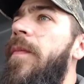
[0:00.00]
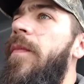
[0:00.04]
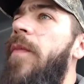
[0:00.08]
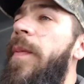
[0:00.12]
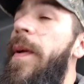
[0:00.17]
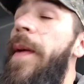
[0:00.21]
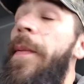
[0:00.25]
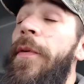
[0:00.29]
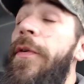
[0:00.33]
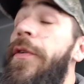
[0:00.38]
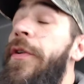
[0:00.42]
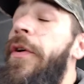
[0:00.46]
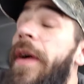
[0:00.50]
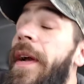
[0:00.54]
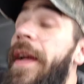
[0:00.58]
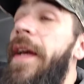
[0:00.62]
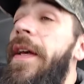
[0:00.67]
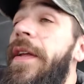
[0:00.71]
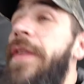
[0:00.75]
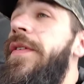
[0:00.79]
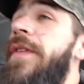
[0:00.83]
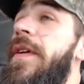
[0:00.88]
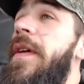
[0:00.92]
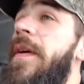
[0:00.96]
well, people do, I
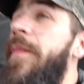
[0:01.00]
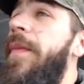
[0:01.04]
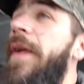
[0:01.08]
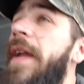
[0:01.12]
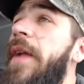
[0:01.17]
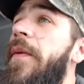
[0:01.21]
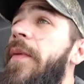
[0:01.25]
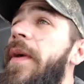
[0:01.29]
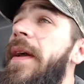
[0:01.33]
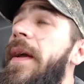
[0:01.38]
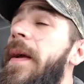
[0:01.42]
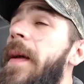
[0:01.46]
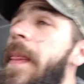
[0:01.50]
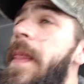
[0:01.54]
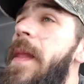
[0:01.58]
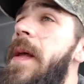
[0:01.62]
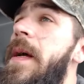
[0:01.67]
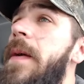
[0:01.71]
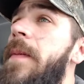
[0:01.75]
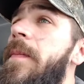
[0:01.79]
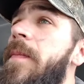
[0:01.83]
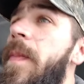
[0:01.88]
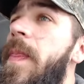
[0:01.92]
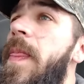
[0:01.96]
guess. But anyway,
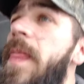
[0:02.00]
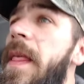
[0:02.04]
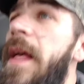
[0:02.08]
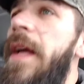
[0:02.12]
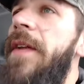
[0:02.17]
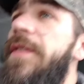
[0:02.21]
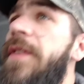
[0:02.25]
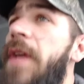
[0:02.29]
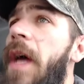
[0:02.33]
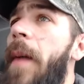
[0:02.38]
it's